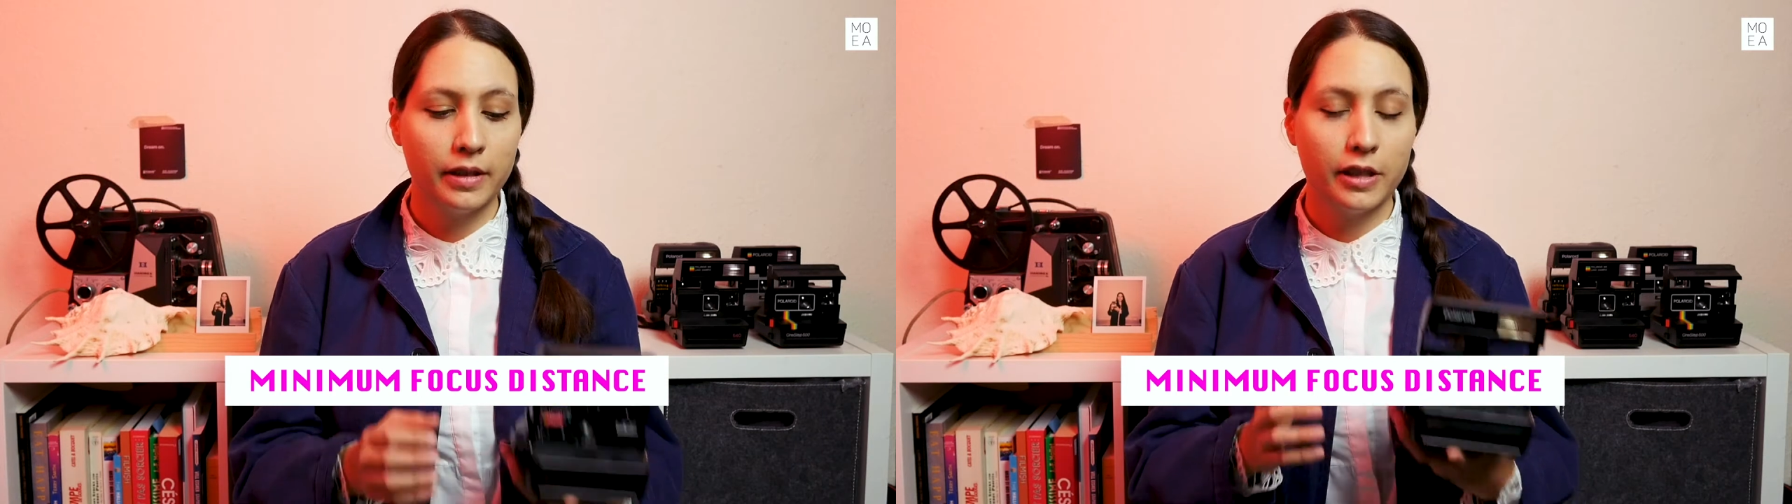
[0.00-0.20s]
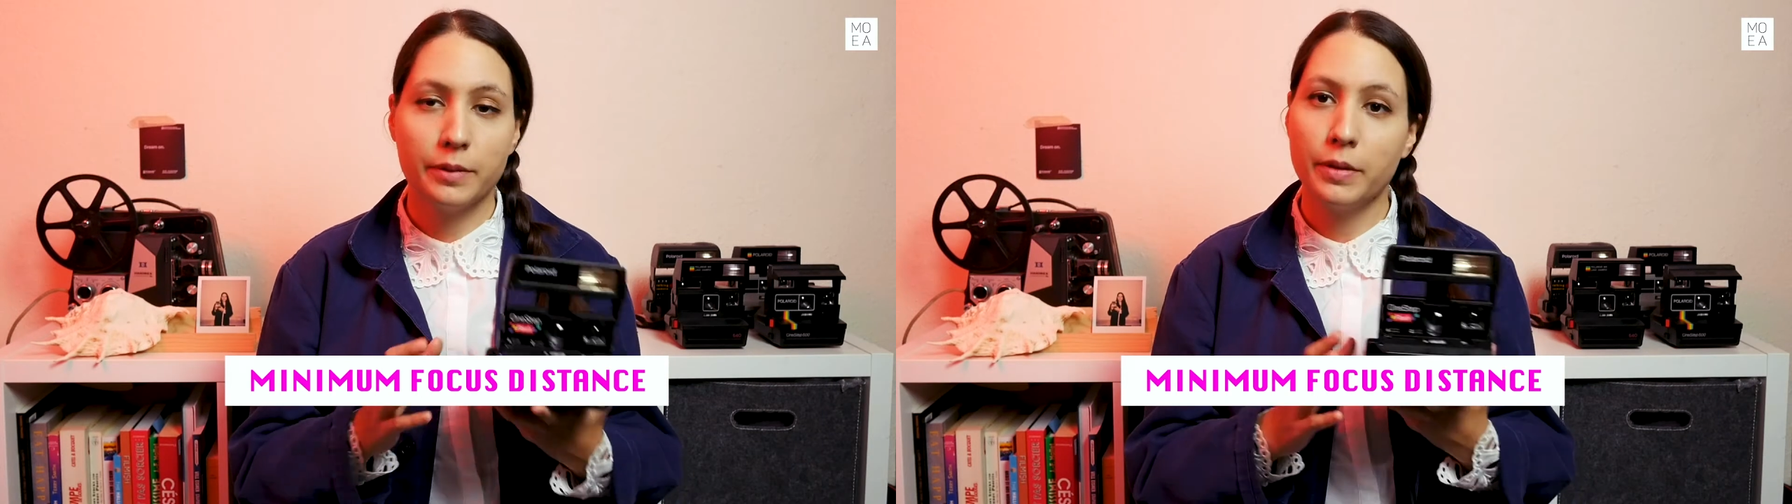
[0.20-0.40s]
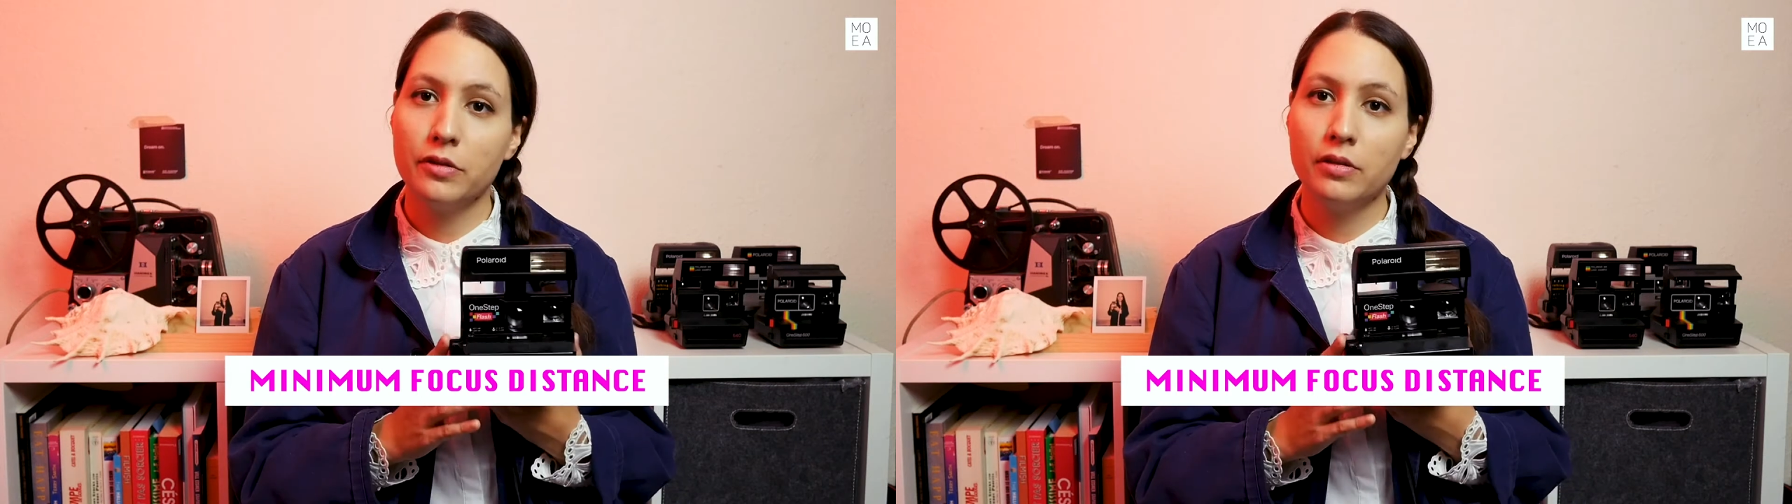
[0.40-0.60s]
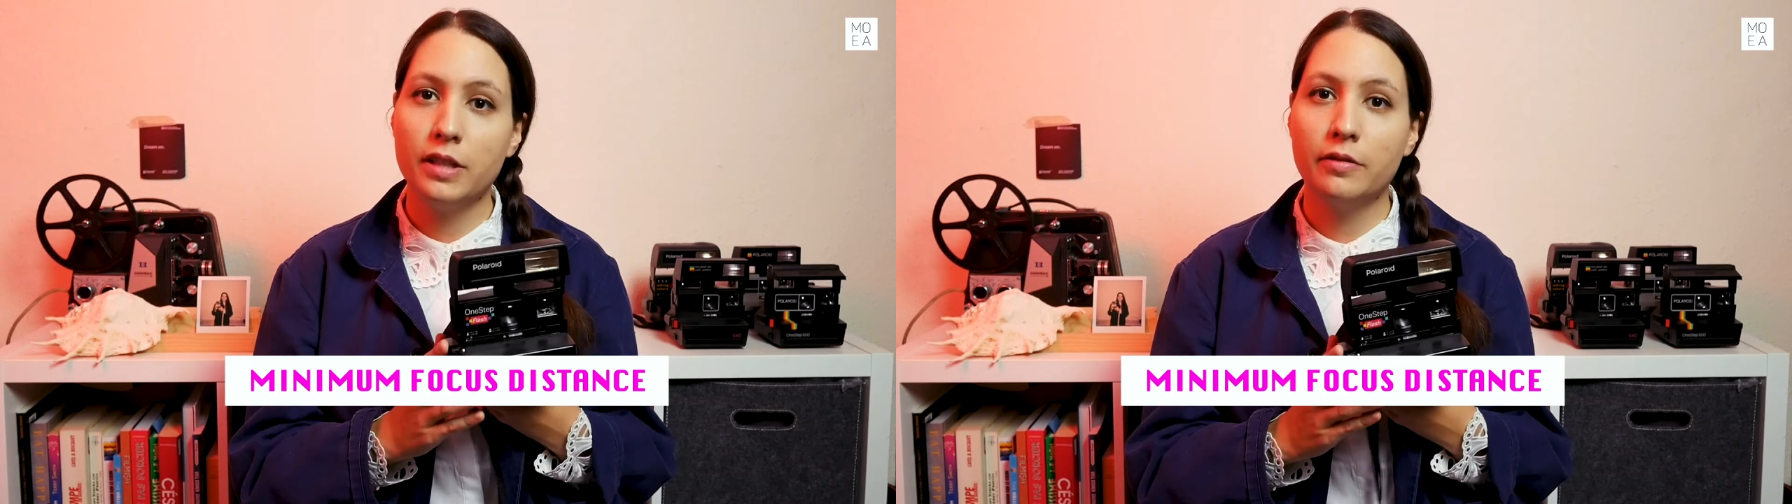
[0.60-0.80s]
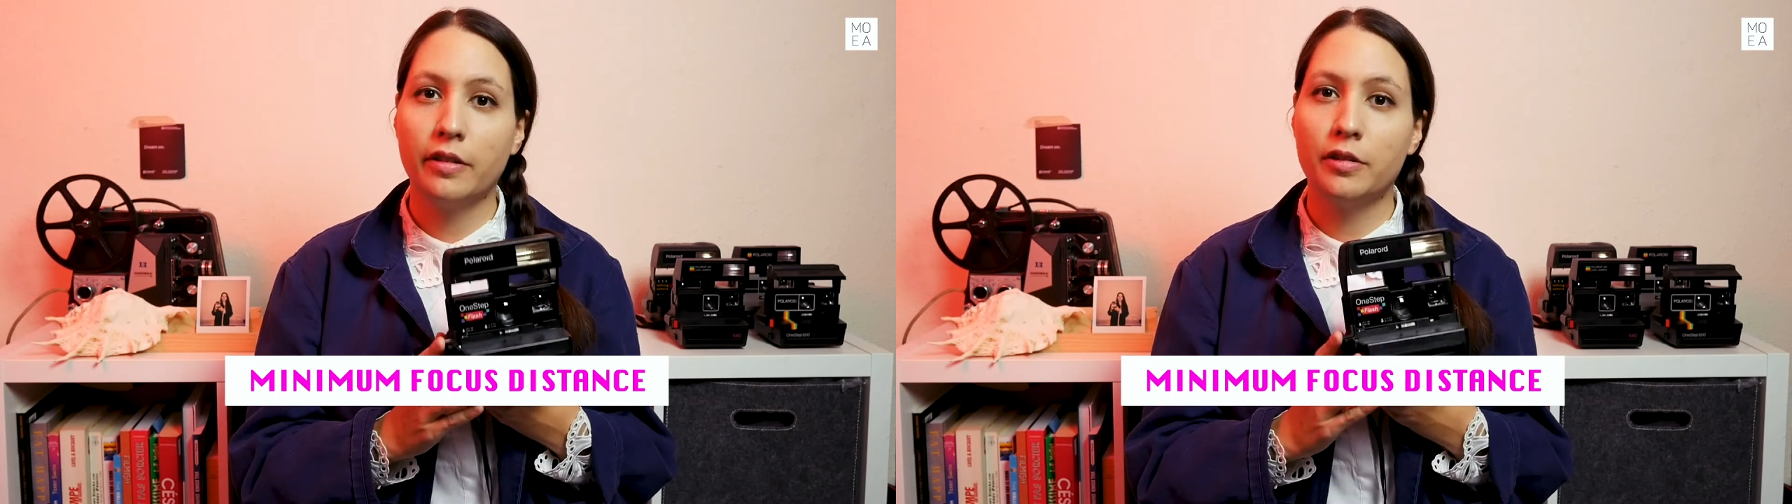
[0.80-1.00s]

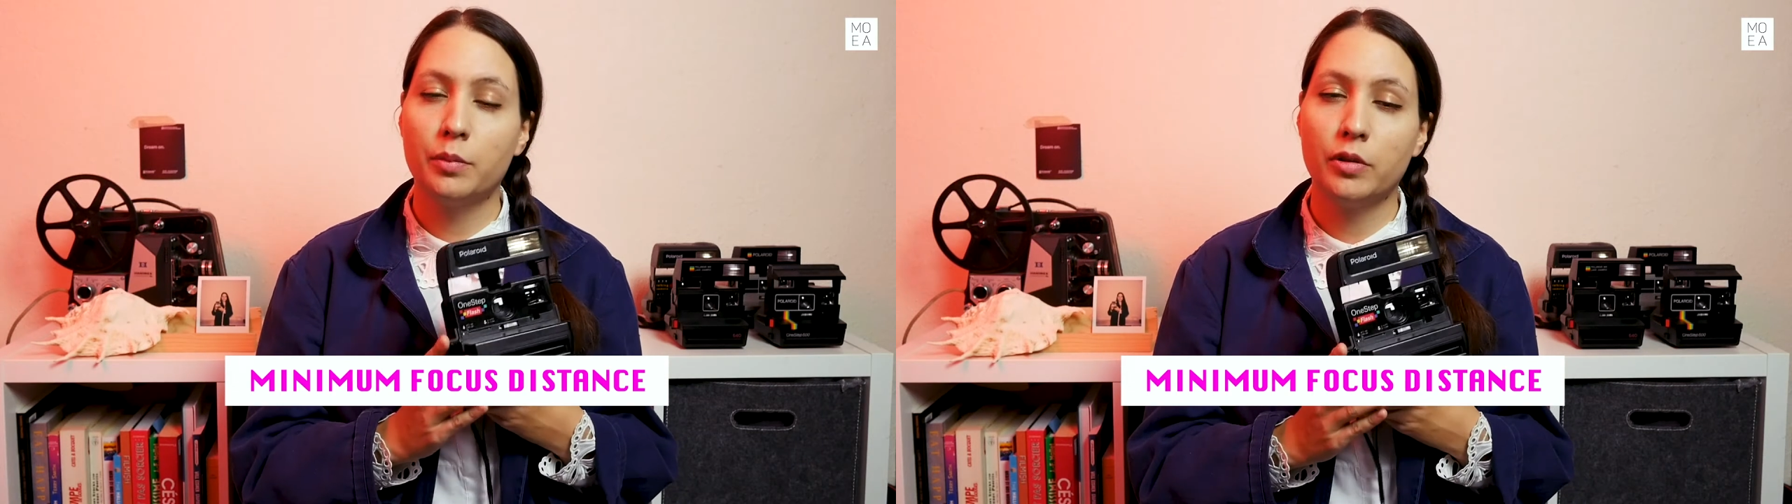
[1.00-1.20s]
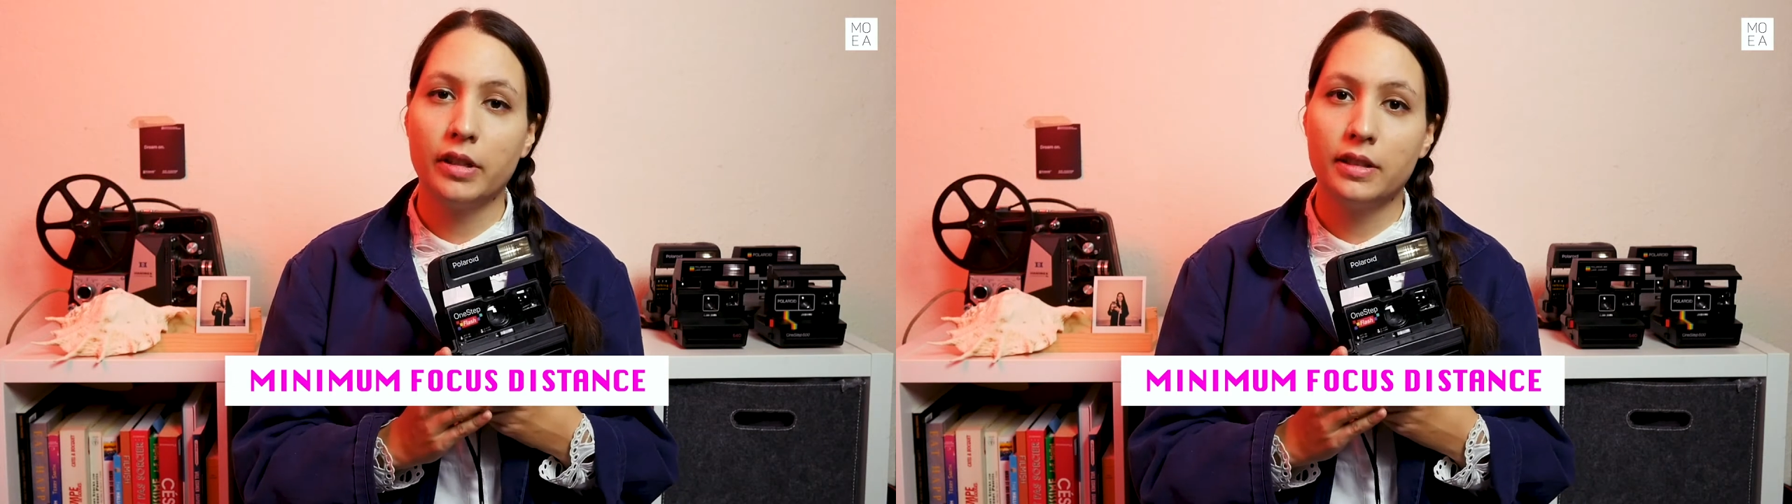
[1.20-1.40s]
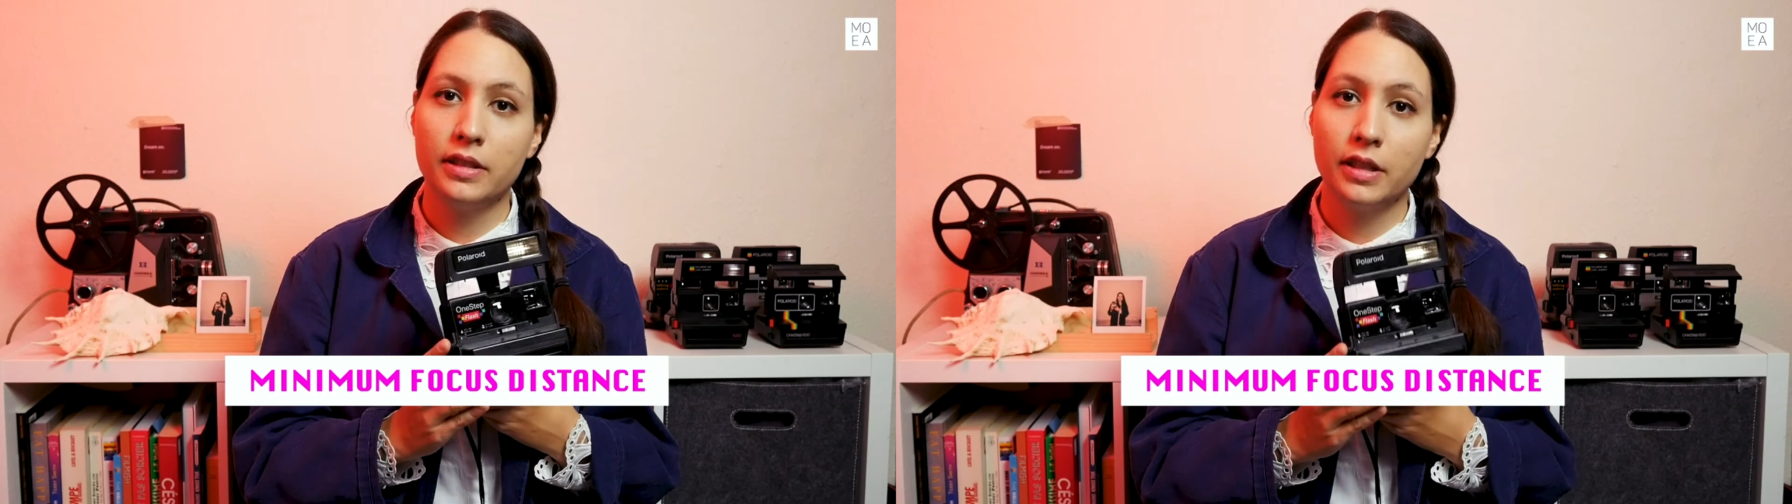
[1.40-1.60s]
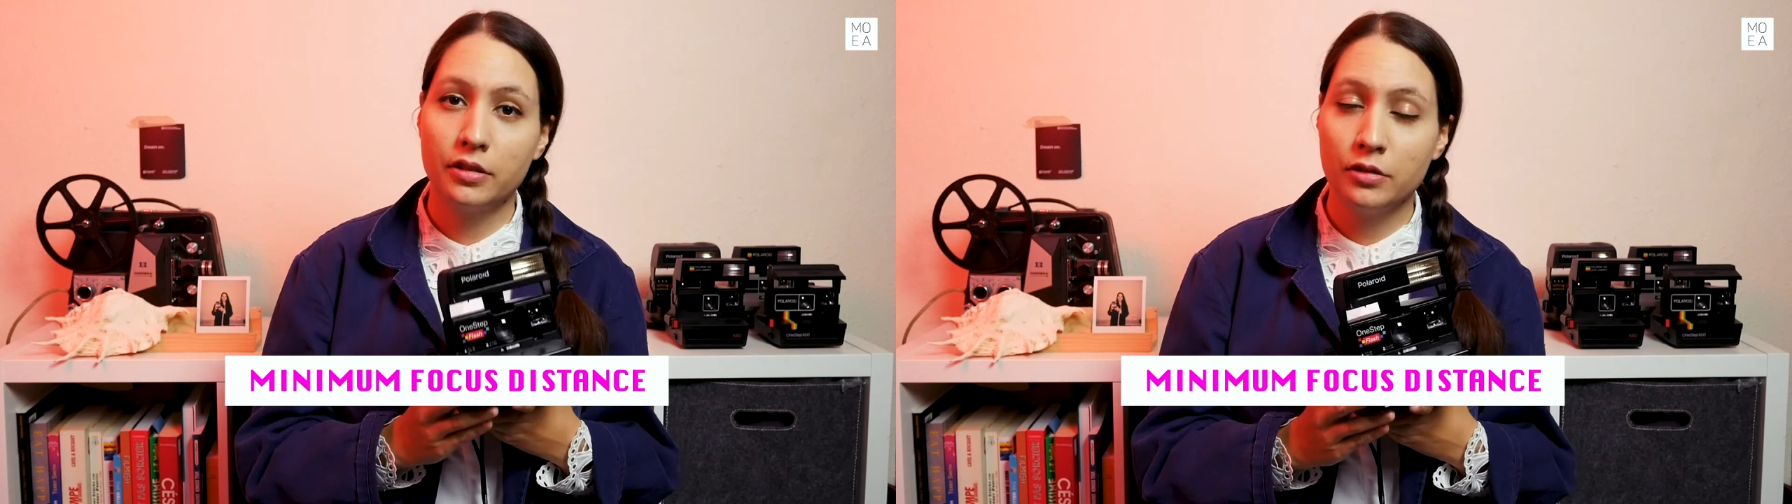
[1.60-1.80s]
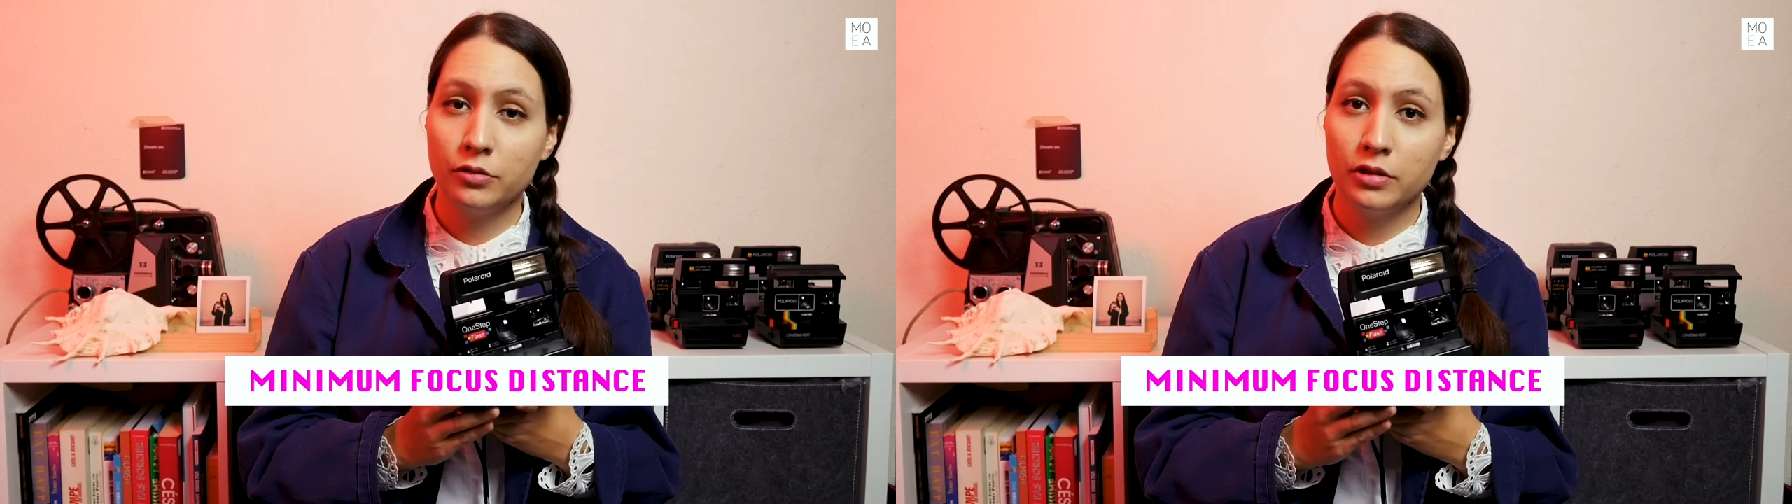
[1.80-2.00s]
Especially with the Polaroid
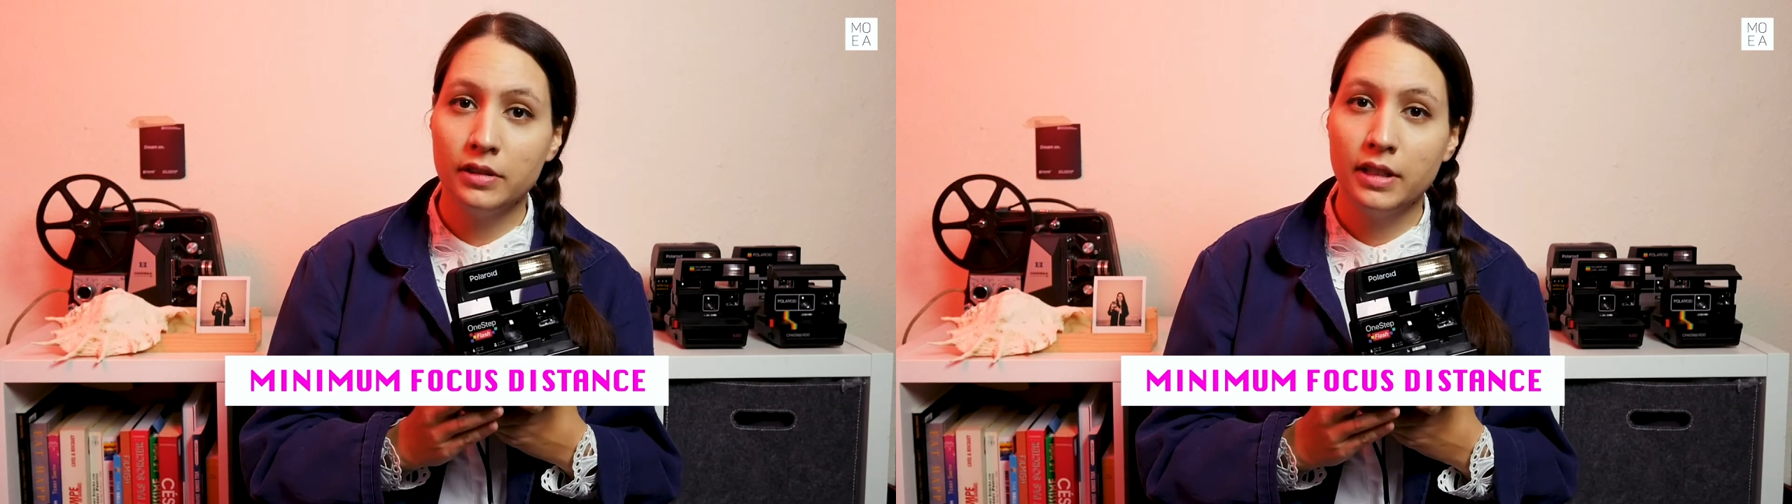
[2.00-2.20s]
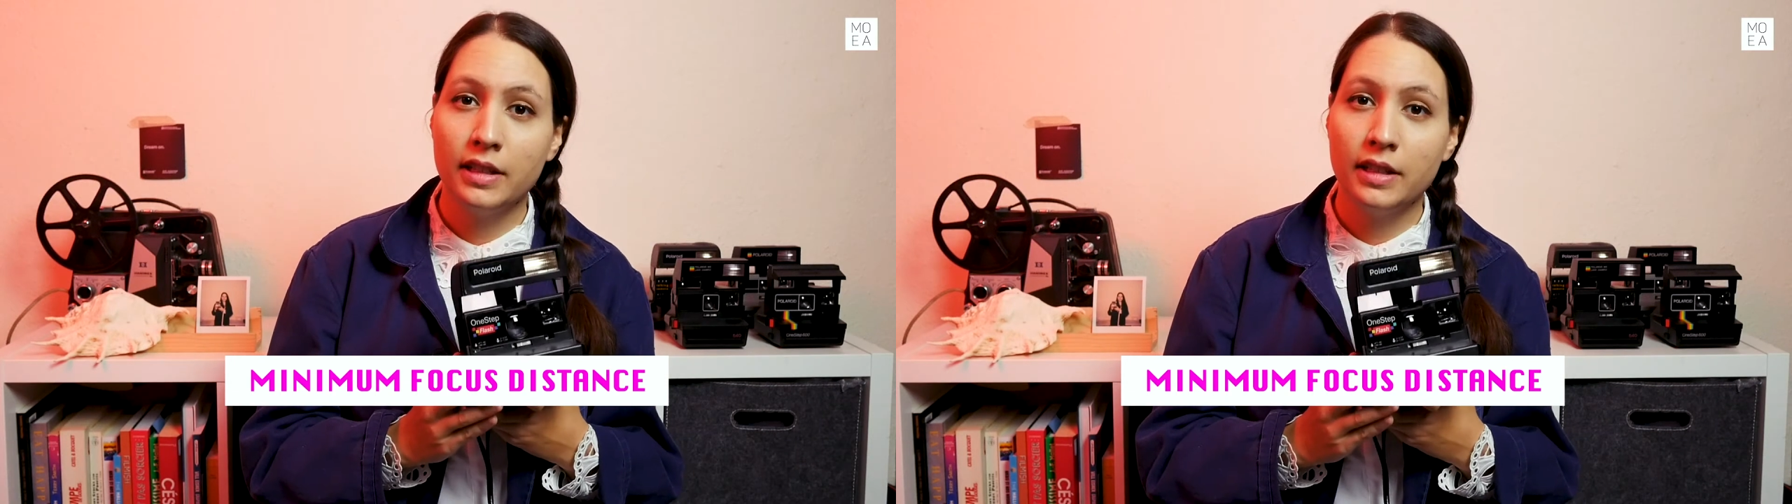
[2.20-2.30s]
600,